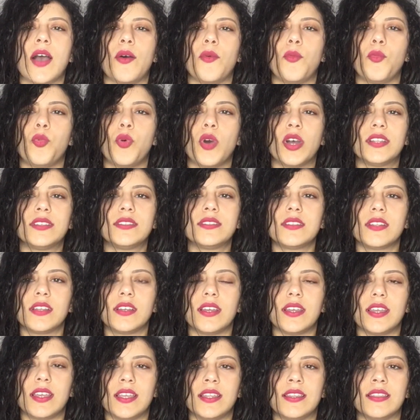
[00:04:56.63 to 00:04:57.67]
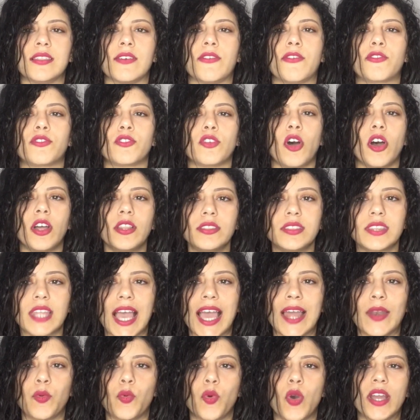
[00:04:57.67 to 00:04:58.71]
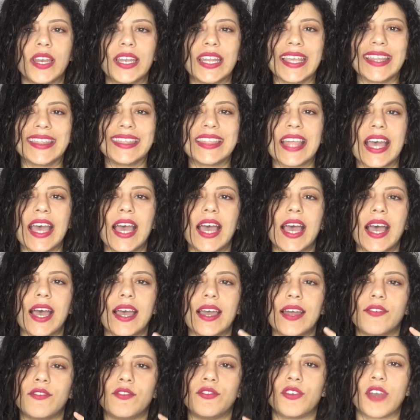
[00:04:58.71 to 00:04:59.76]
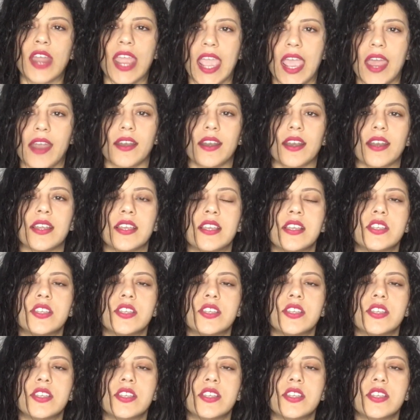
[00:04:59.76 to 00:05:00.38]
one in the front and one in the rear.